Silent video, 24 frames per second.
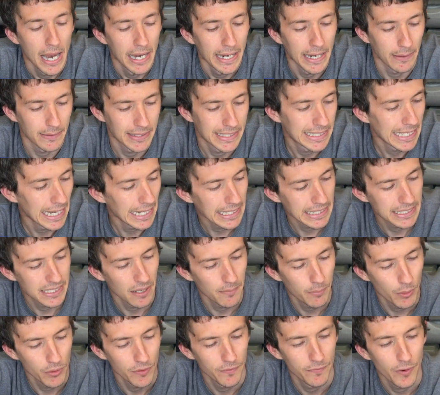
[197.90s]
Now to set this
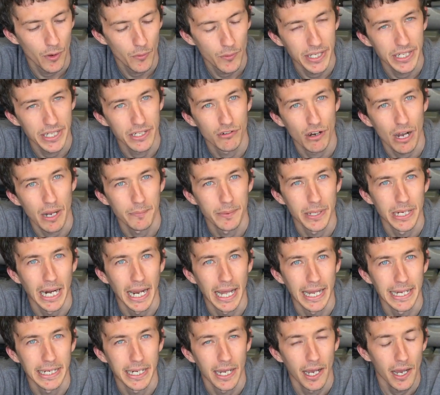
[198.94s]
up on the folding grapnel
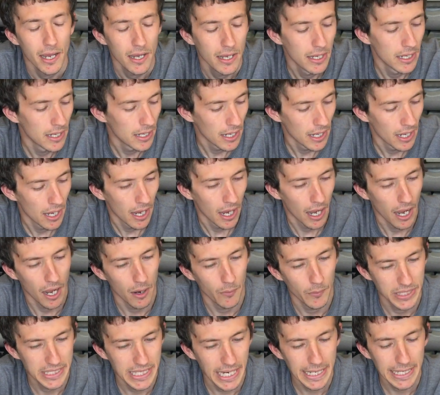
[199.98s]
anchor,
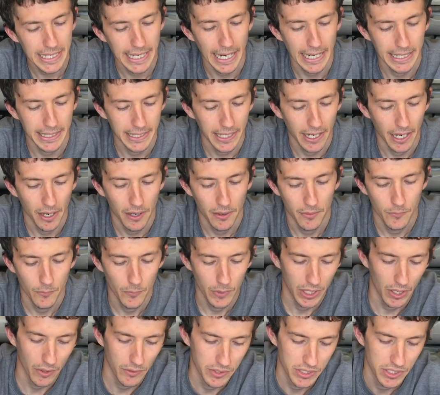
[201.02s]
we take the anchor, we're
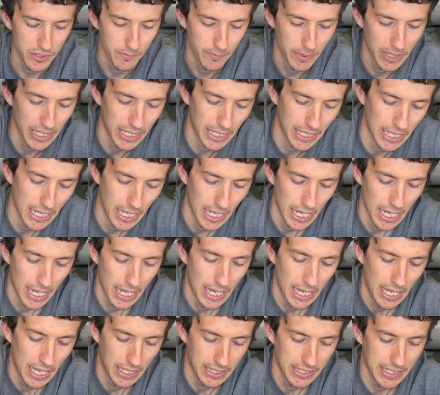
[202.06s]
going to be
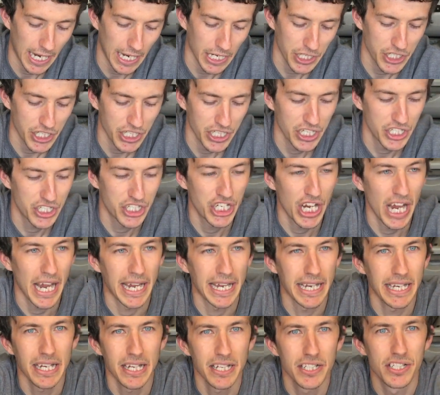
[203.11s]
attaching the
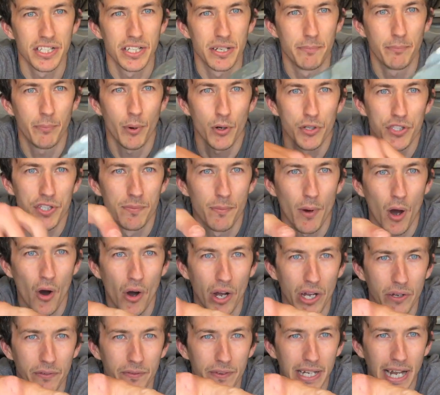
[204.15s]
chain to the bottom eye
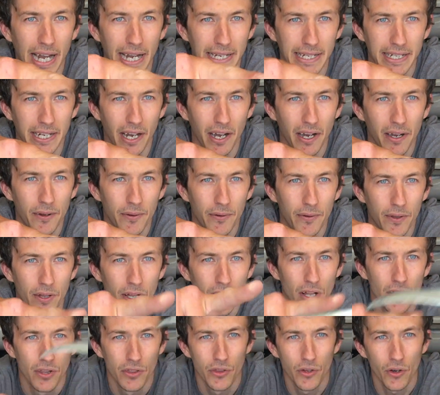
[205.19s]
of the anchor,
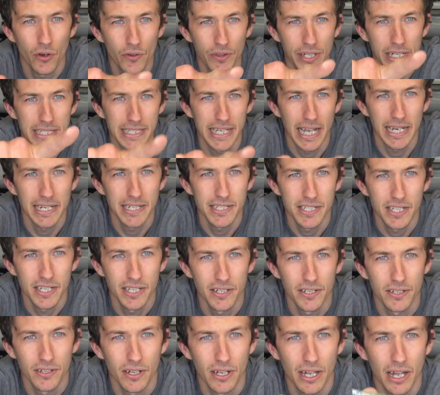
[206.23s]
not this end,
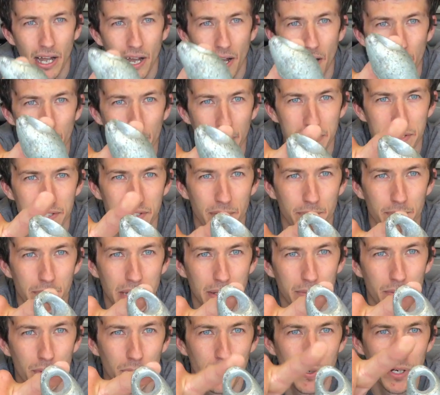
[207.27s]
as some
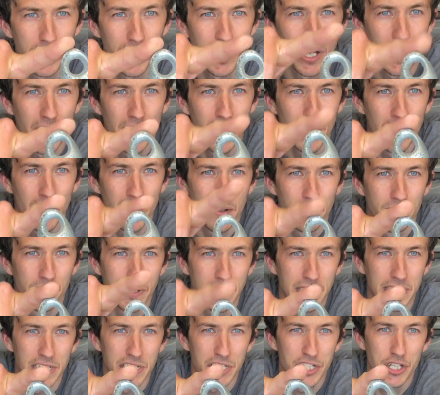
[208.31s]
people would think
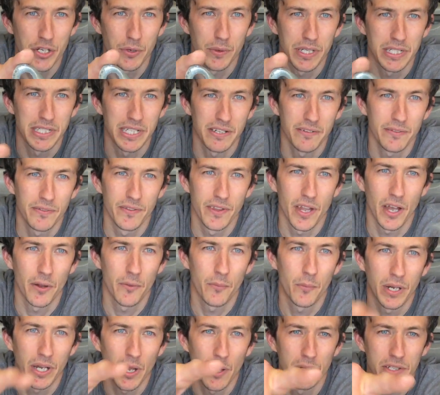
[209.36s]
it's intuitive. No,
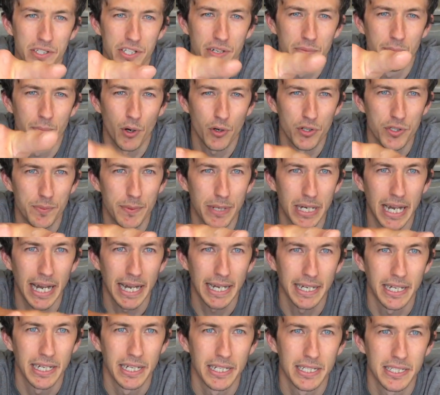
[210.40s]
we're going to the bottom of the
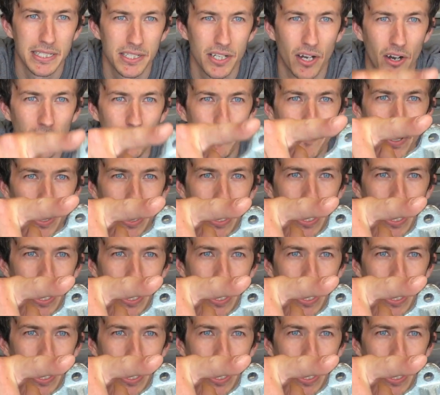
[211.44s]
anchor this time.